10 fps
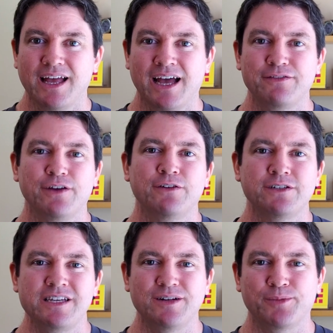Have you ever
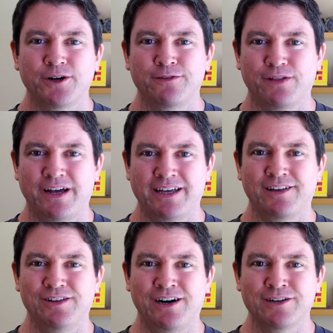seen a bird flying
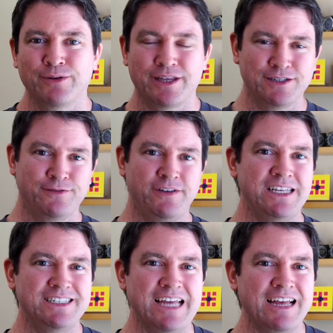along with its
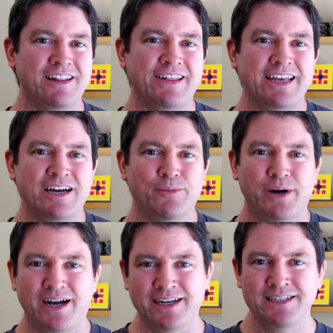feet dangling out
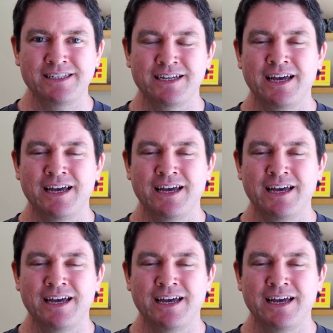behind?